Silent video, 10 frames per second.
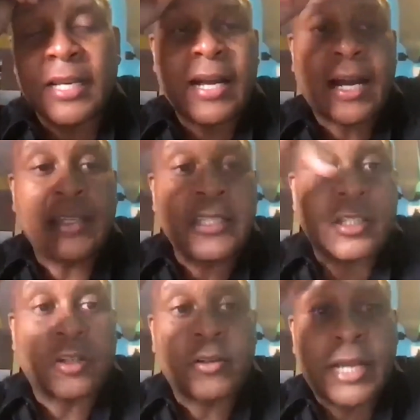I need to
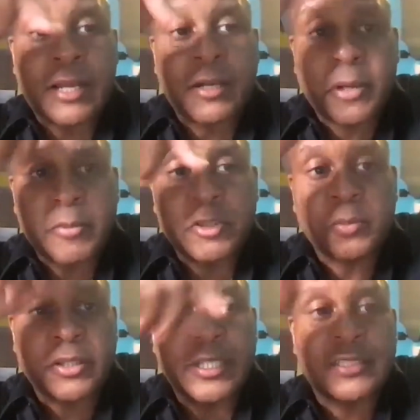learn how to publish a
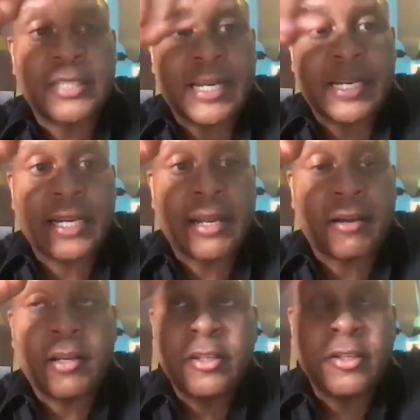book inside and out.
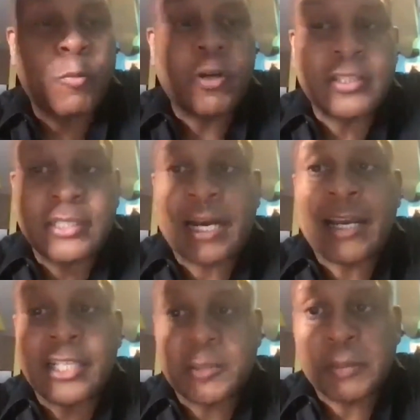You know, what is an
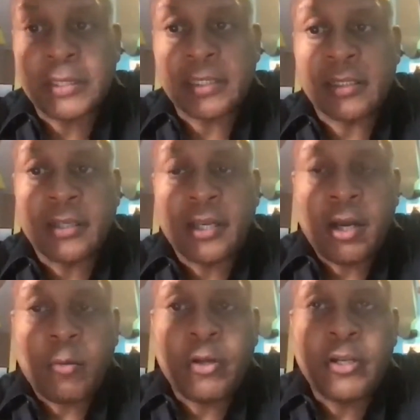ISBN?
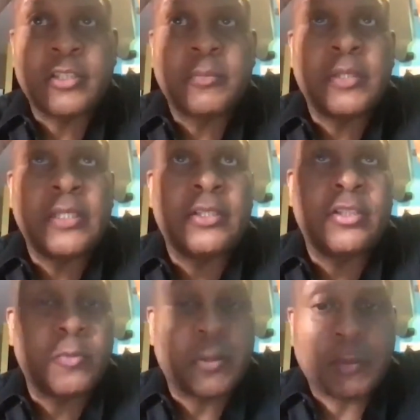What does it mean to
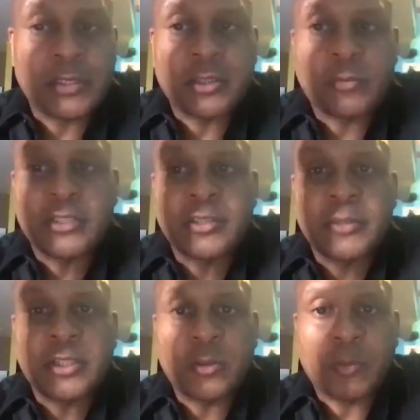do publicity? What does it mean
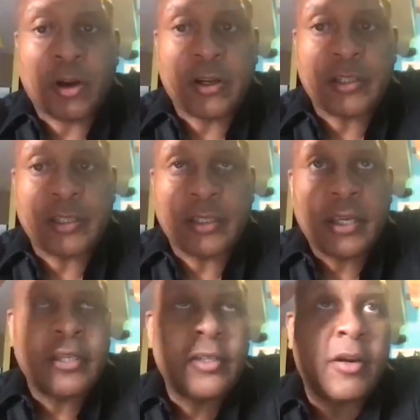to do marketing?
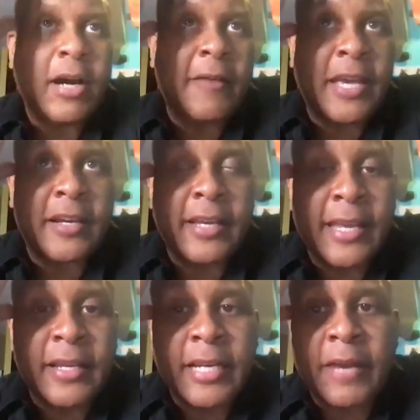You know, I've had a
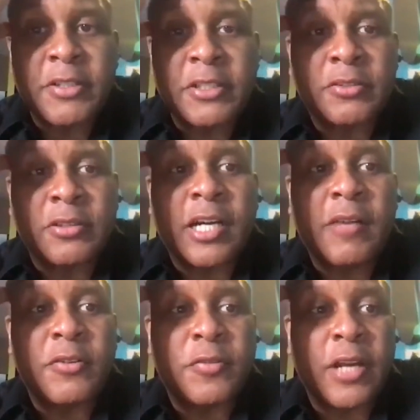hand in every single
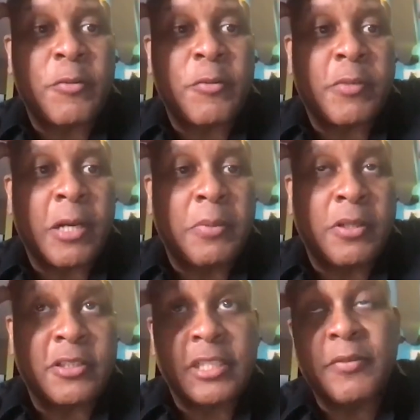cover for every one of my
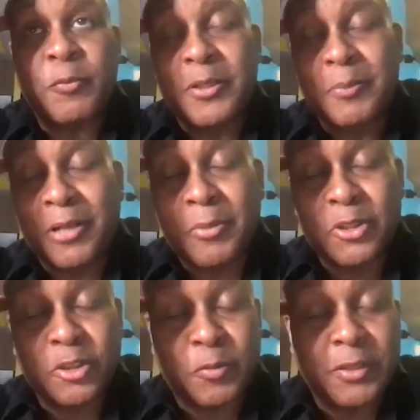books, even when
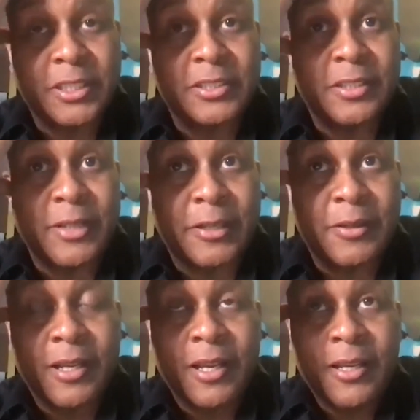publishers were resistant, like,
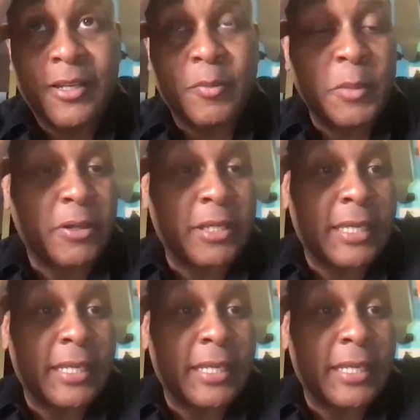you know, me bringing in an